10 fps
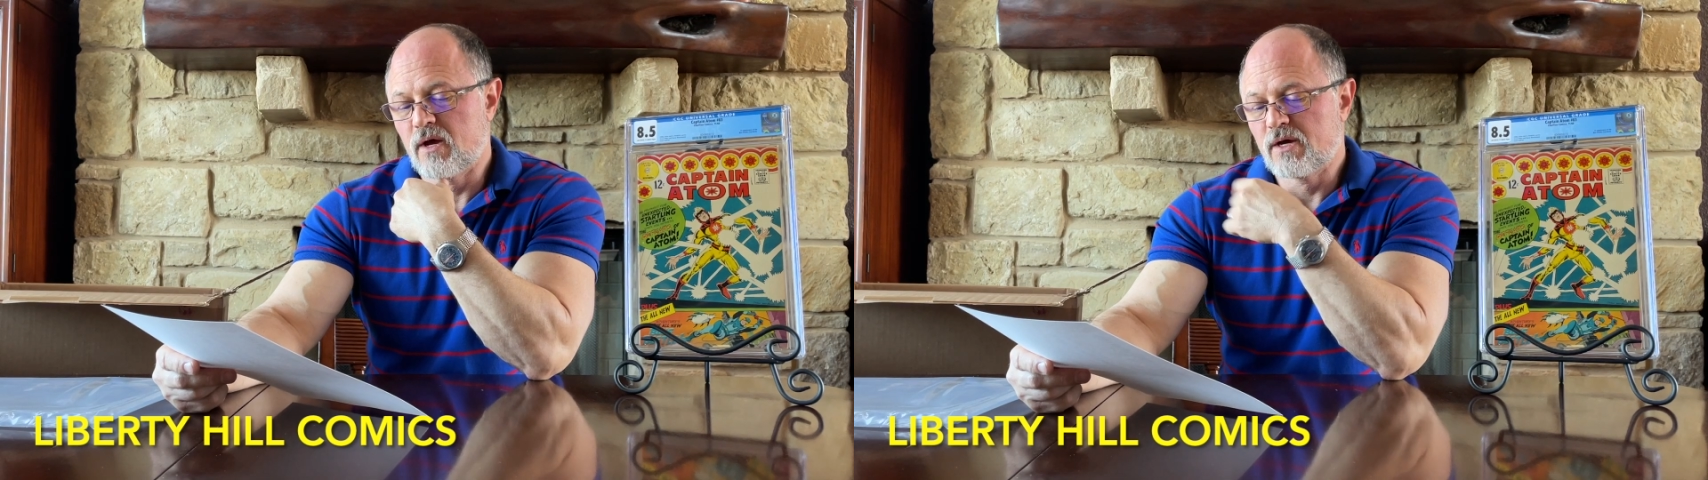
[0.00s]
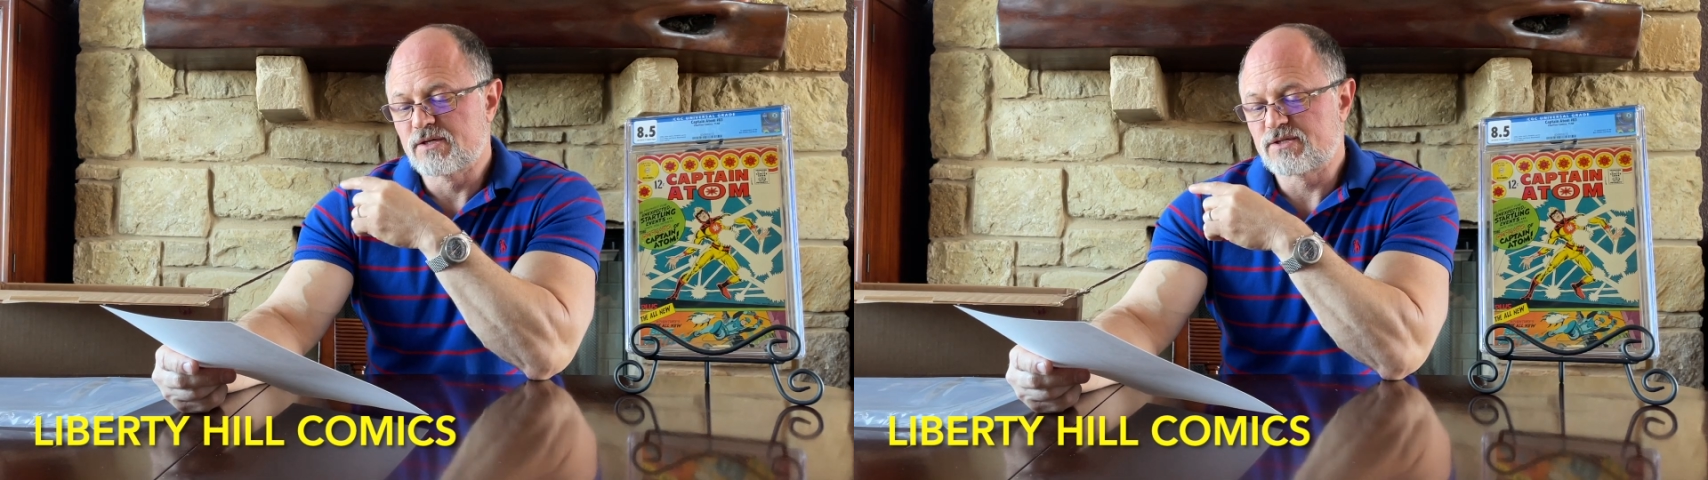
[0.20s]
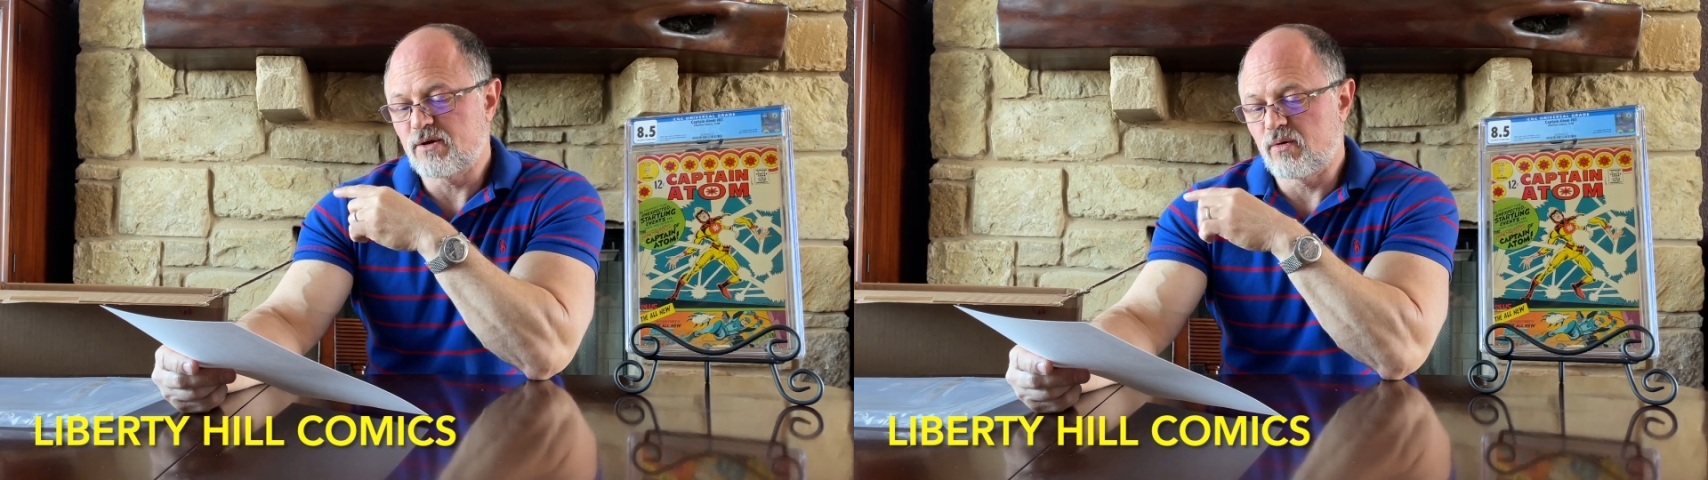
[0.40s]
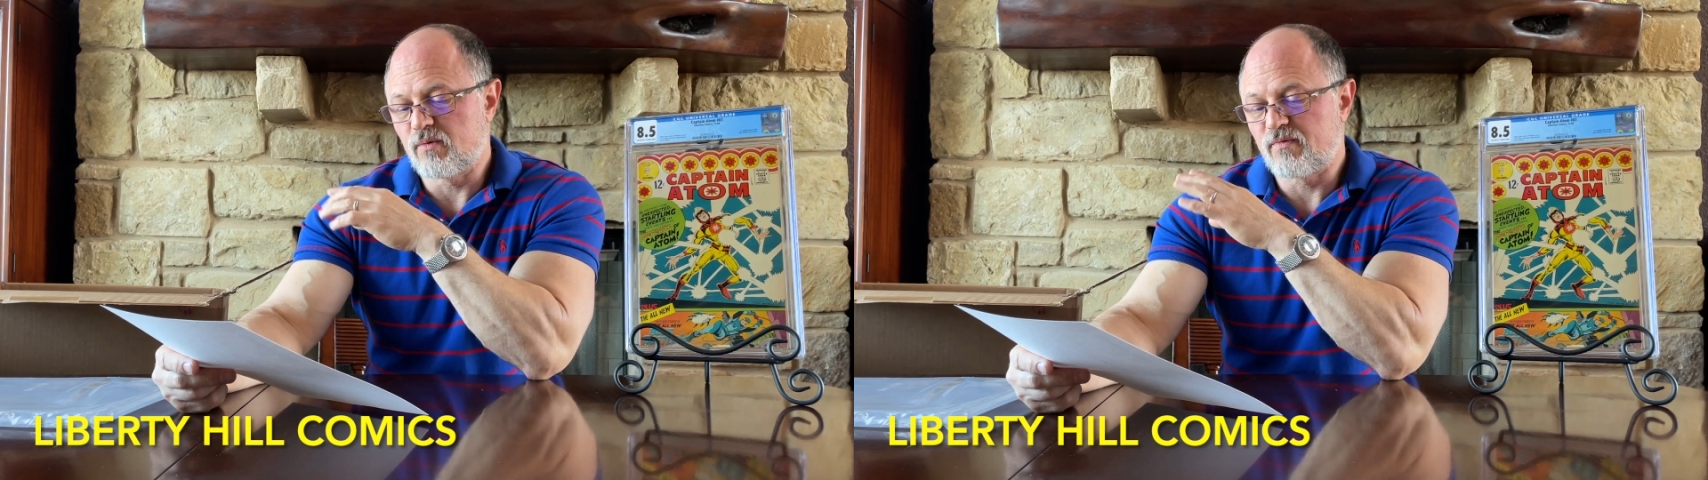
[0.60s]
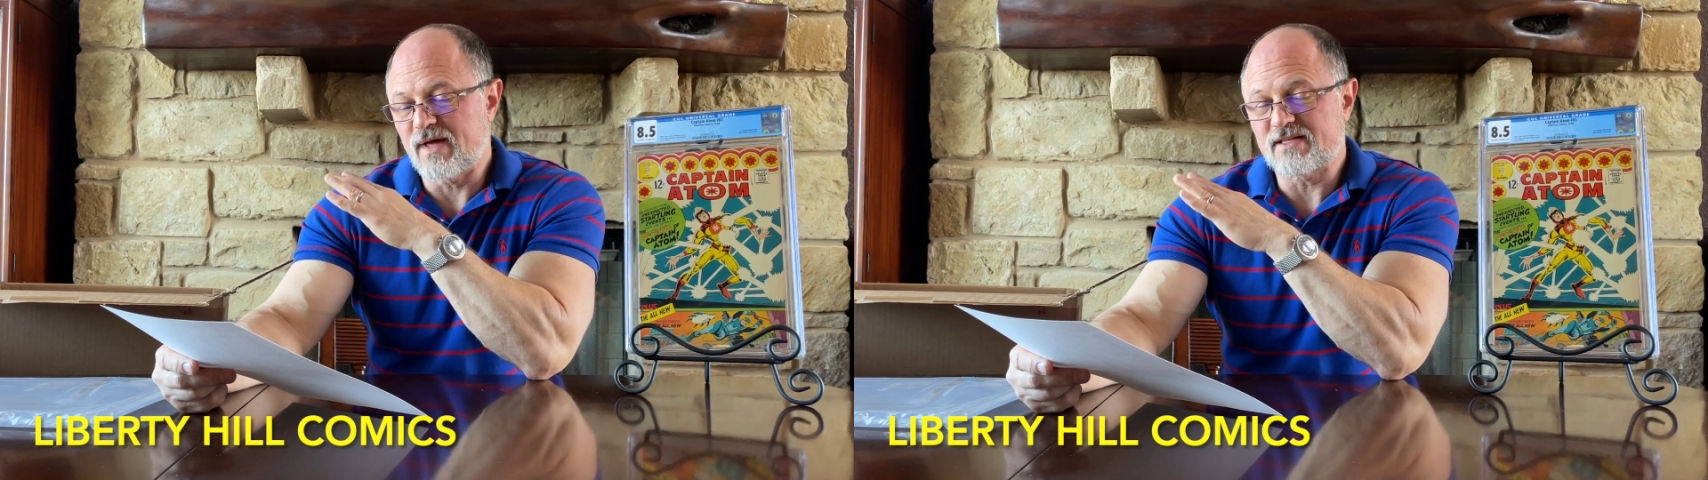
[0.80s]
So
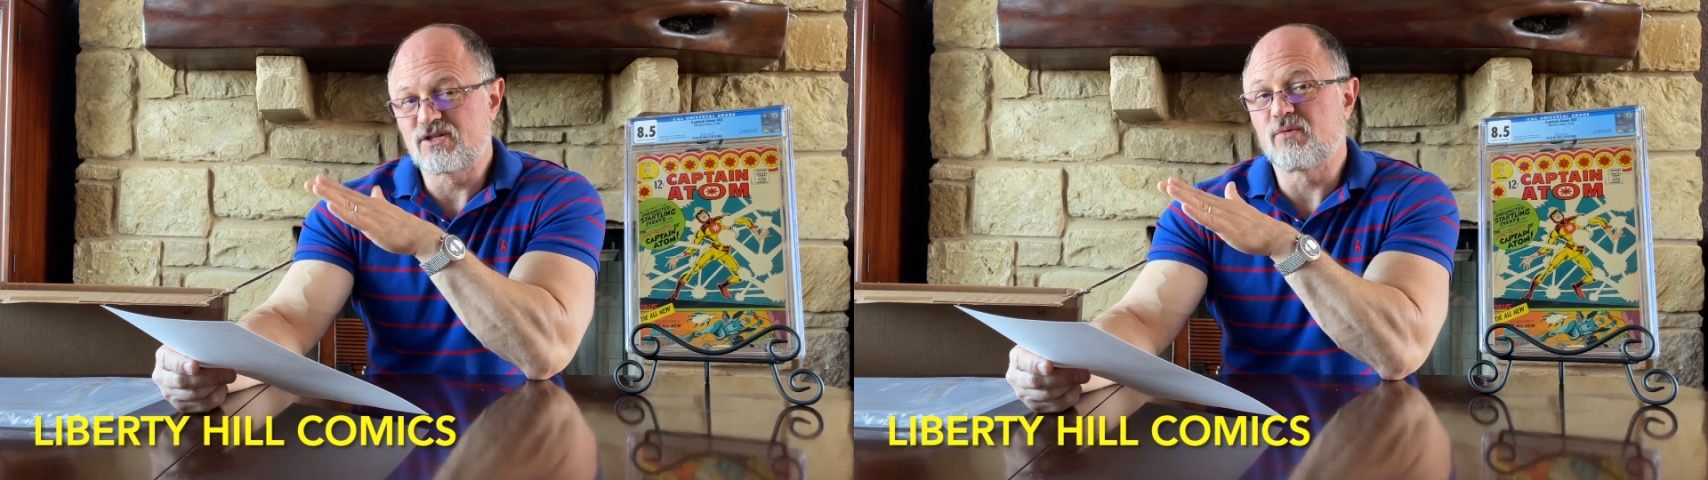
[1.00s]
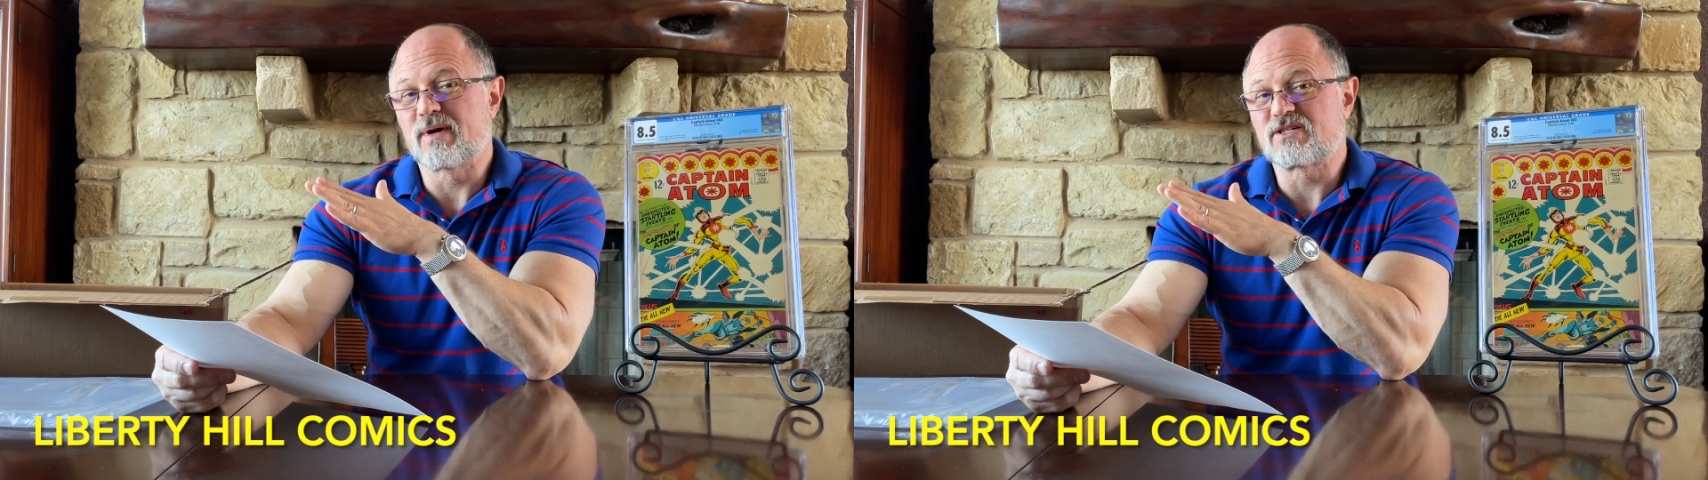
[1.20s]
that's your best